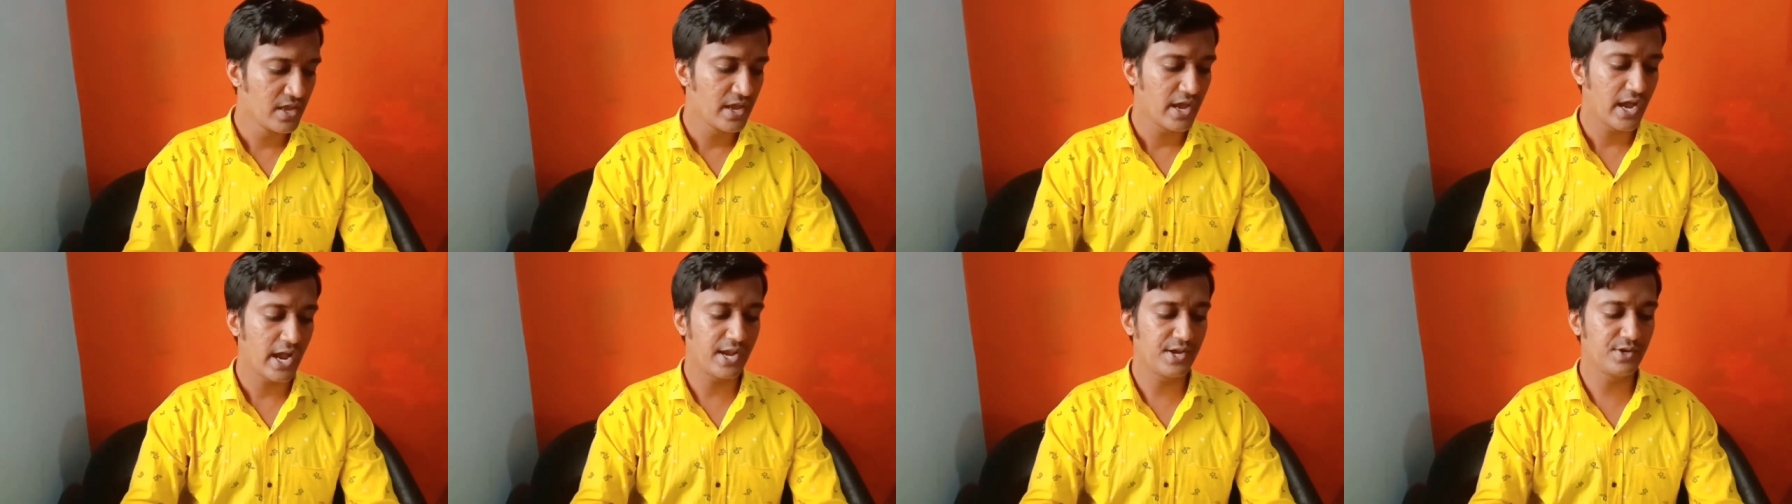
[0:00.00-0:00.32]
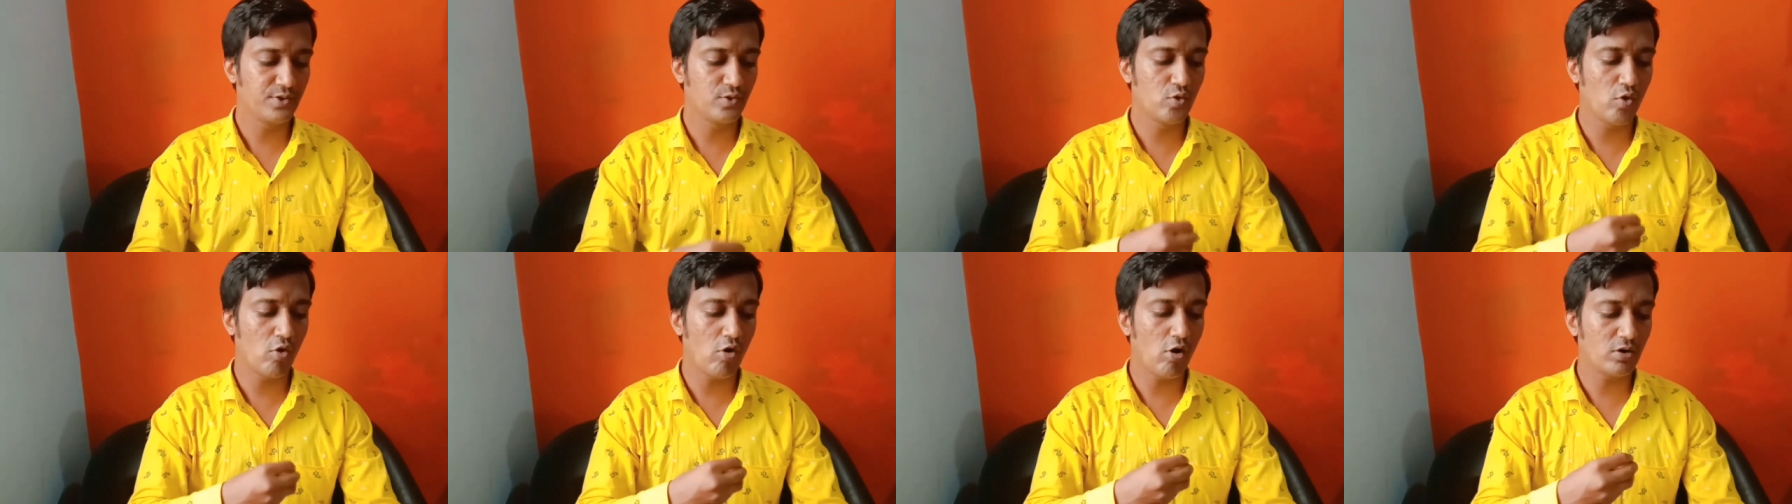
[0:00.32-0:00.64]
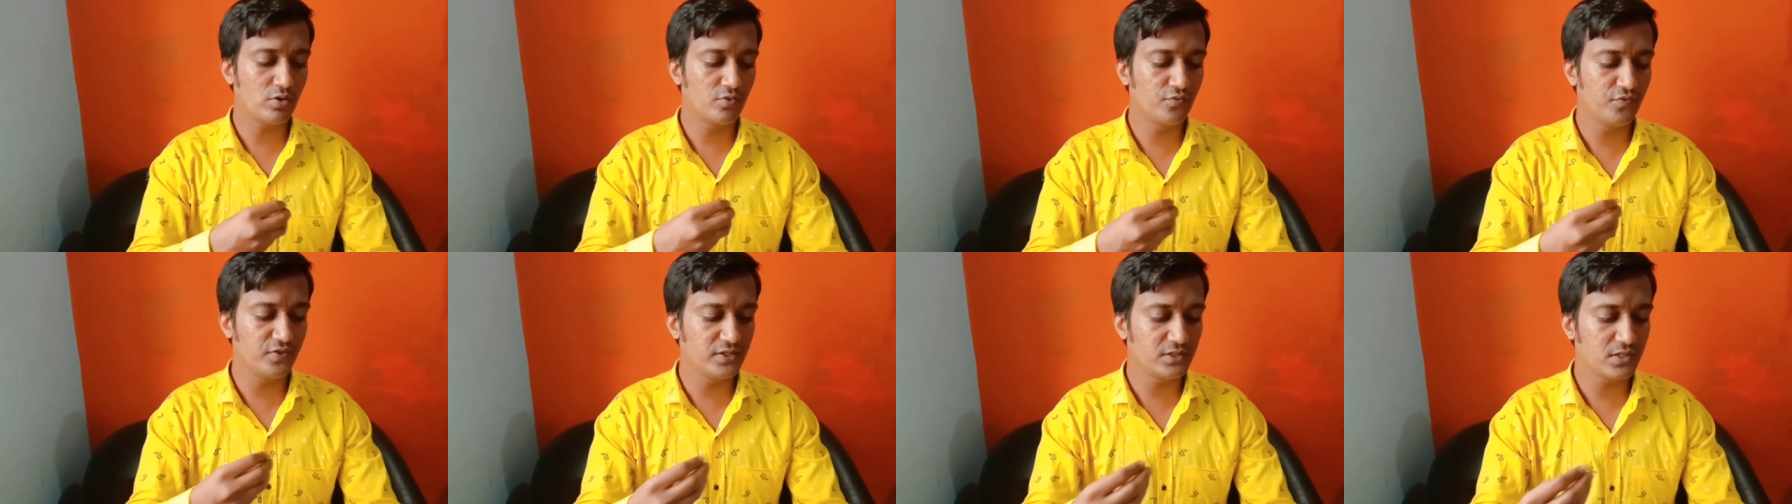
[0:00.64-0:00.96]
and
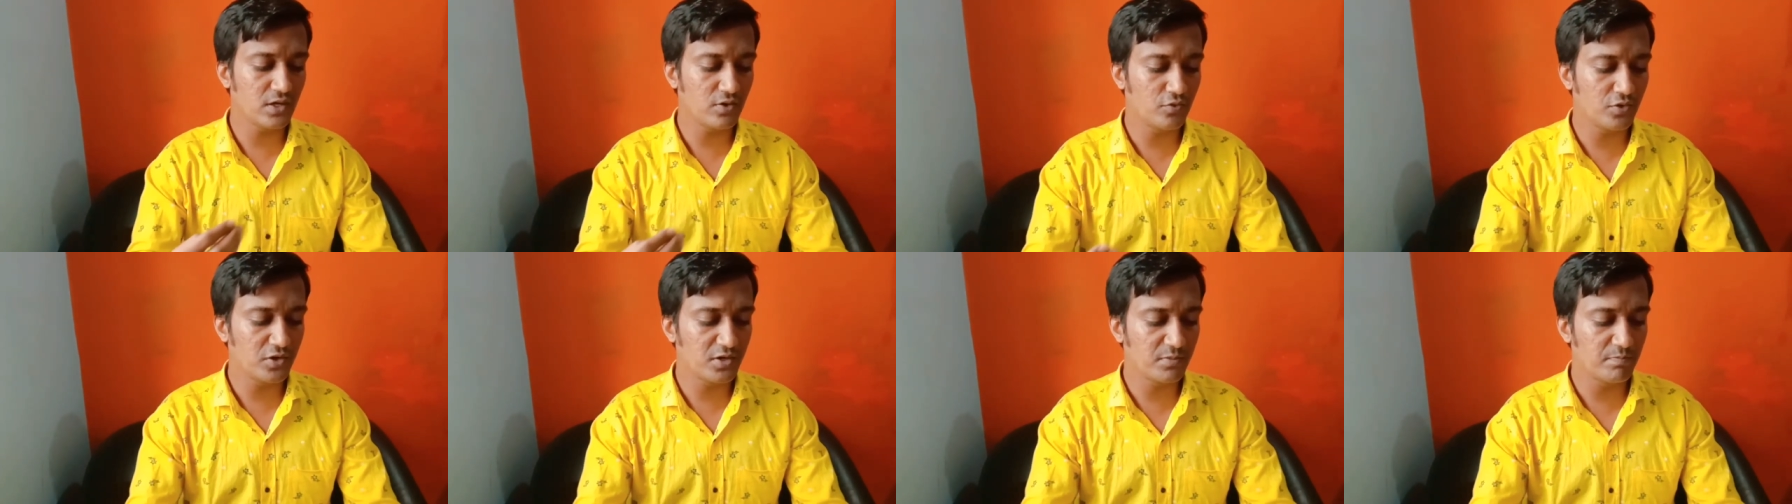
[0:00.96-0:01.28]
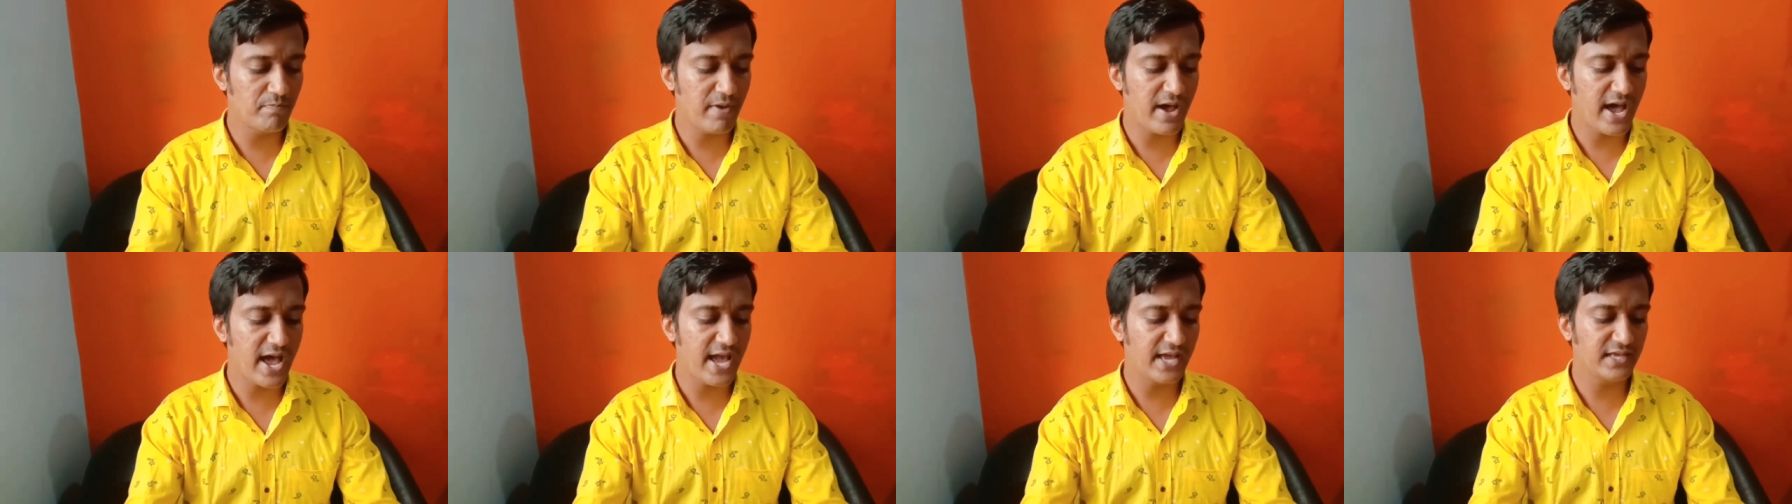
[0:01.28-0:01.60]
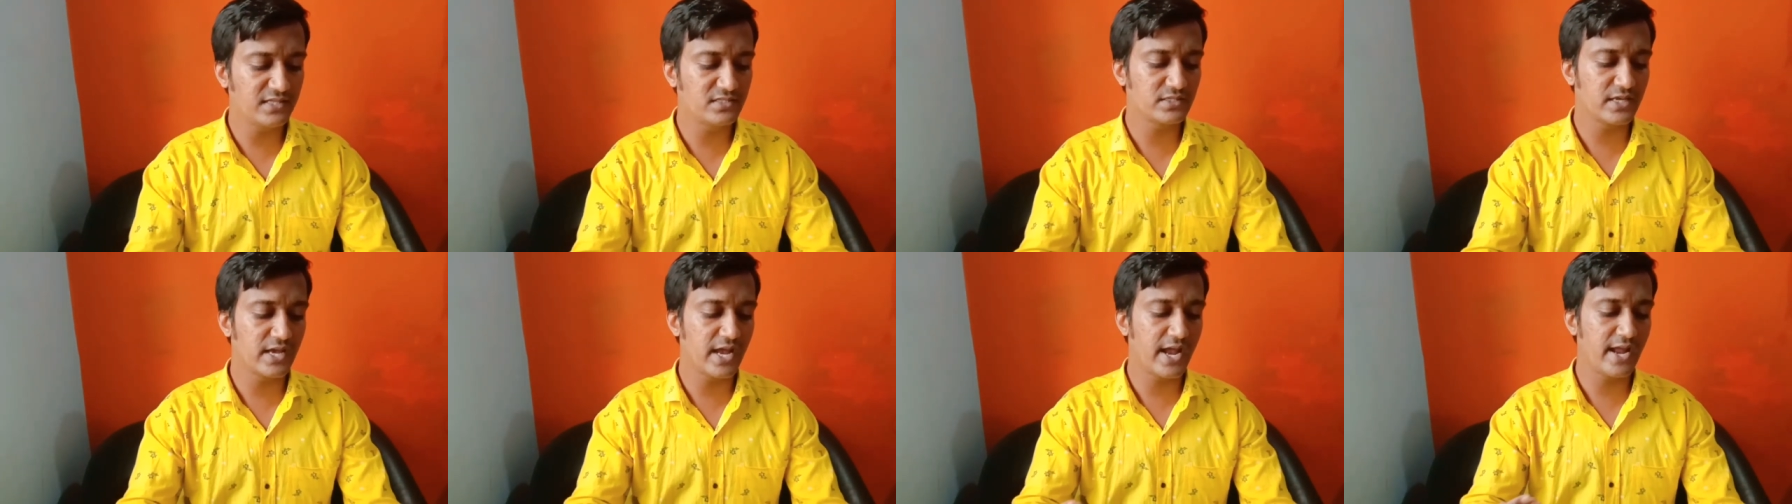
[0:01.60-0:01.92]
got with our
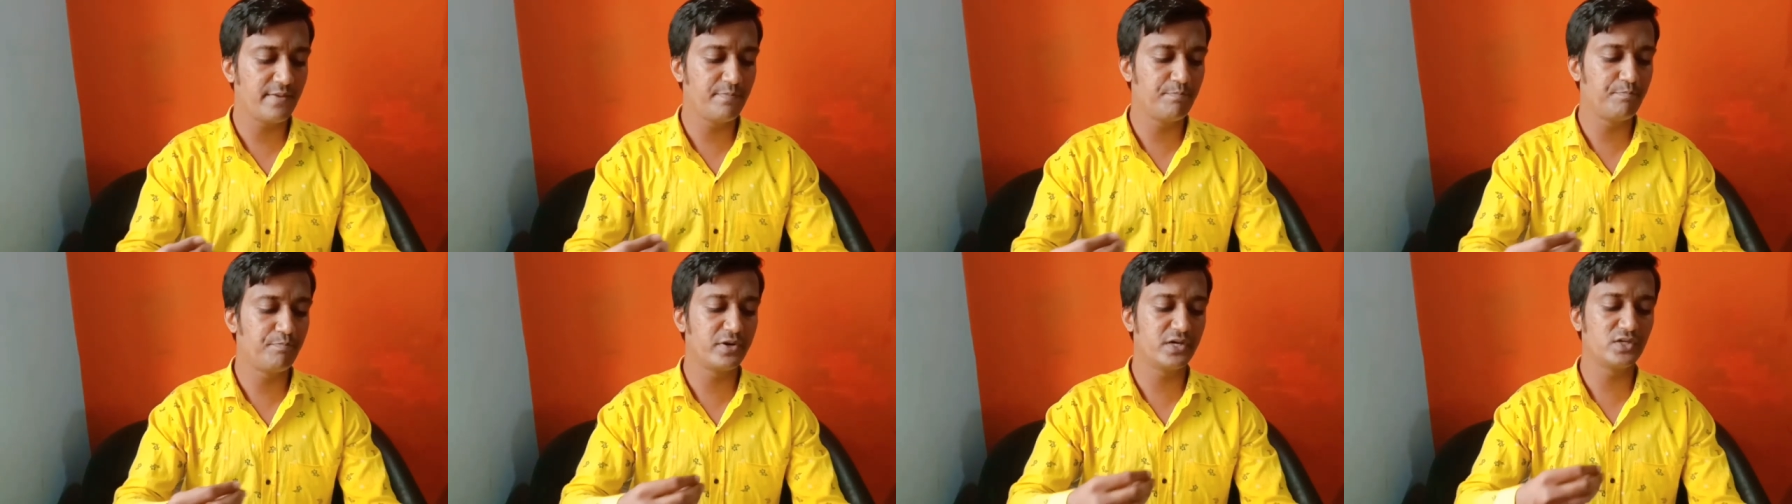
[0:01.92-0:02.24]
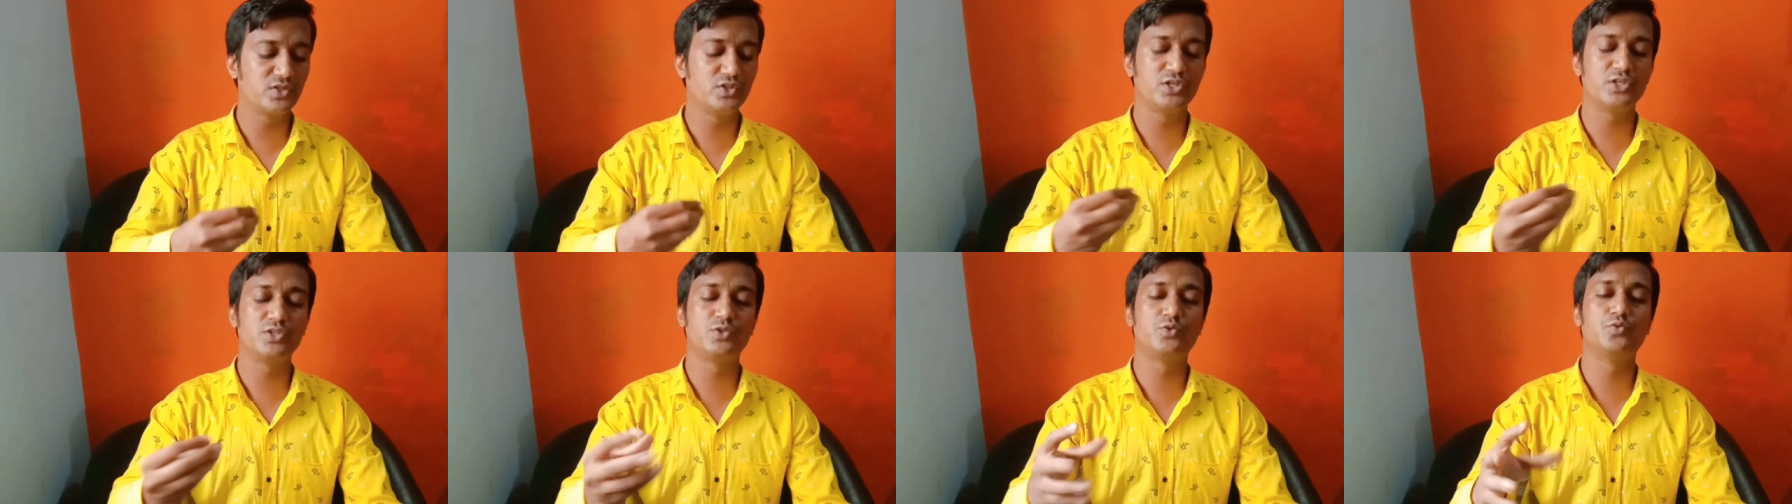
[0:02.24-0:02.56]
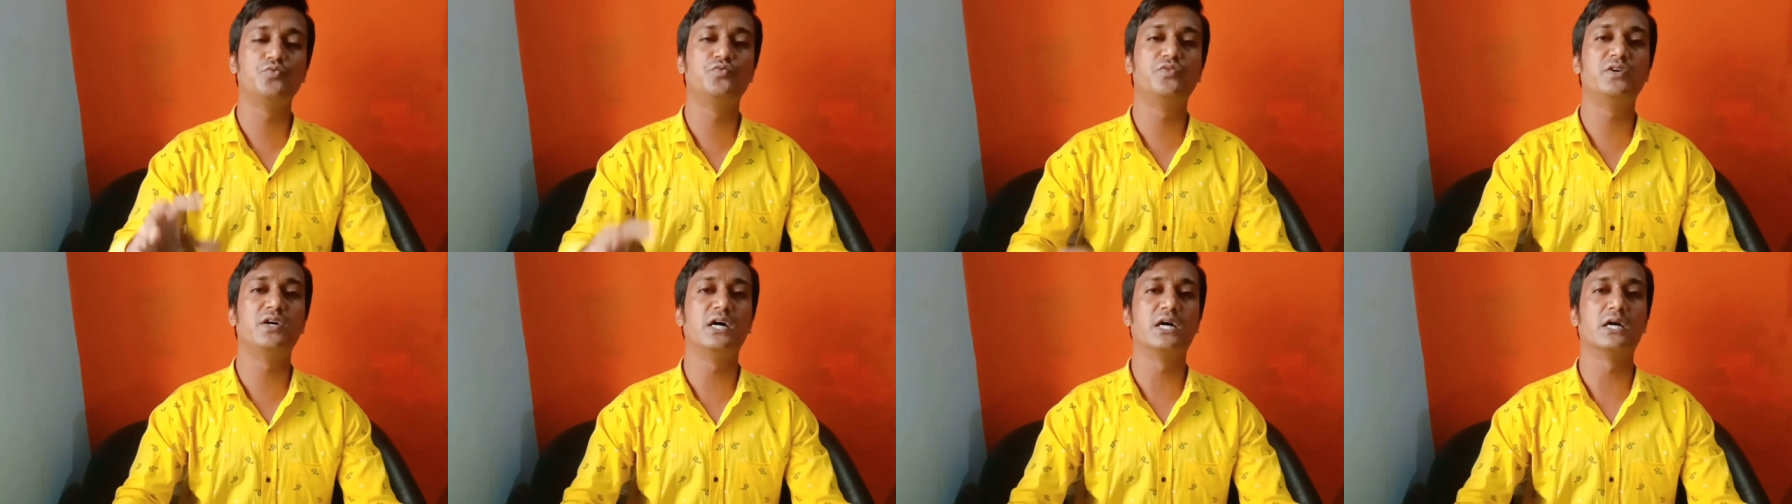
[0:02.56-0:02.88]
bags and brushes to
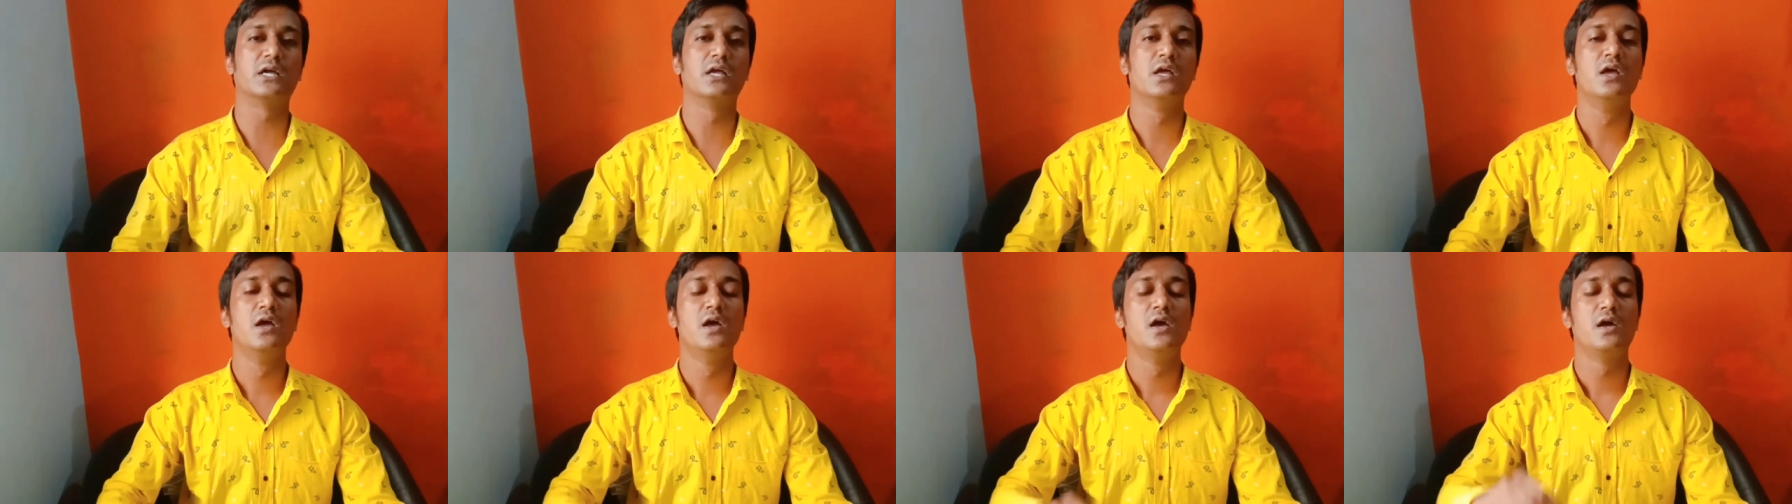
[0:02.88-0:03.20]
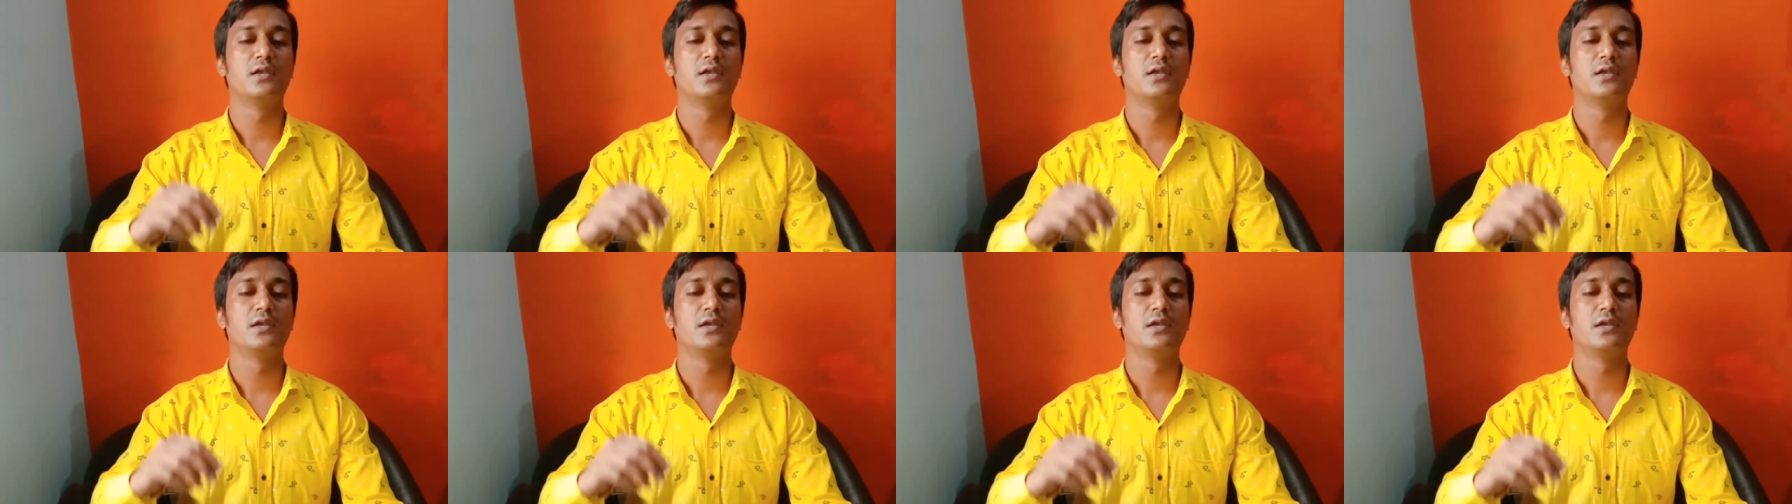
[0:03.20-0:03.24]
work.